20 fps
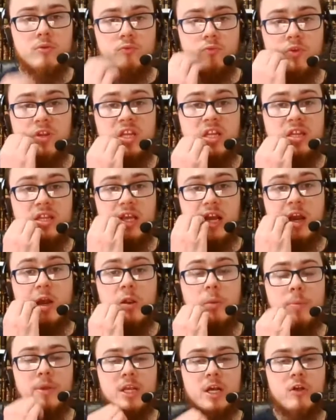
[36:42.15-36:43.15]
read the
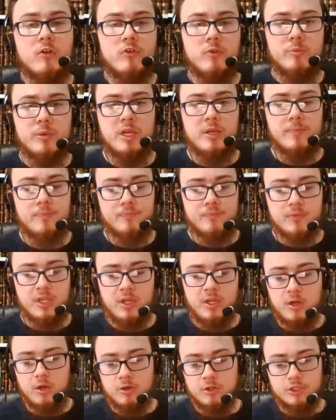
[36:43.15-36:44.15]
Arabic alphabet
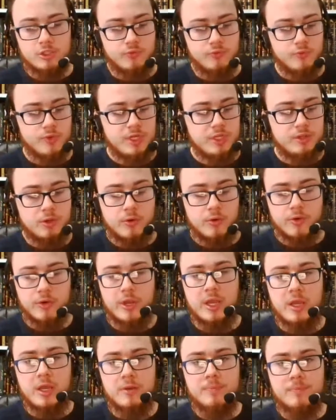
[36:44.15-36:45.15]
in order to read the
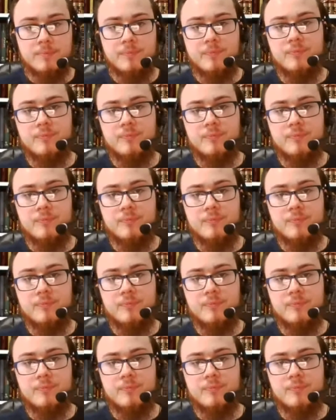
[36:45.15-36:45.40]
Quran,